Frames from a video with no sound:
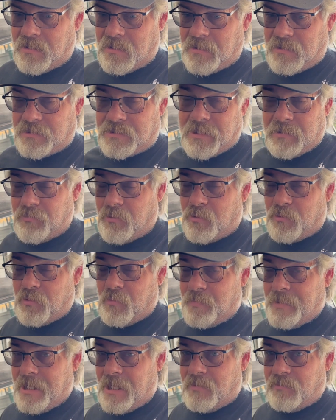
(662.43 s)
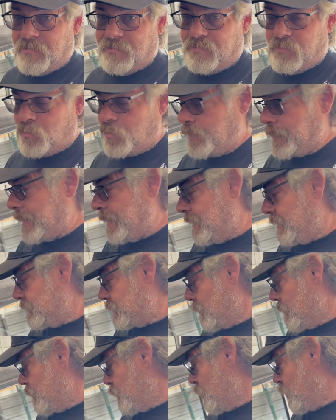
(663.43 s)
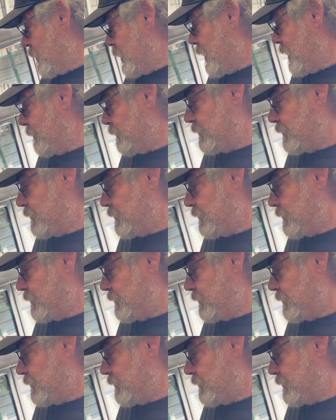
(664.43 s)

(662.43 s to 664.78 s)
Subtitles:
see where we're going to be at with the floor pans. I'm going to have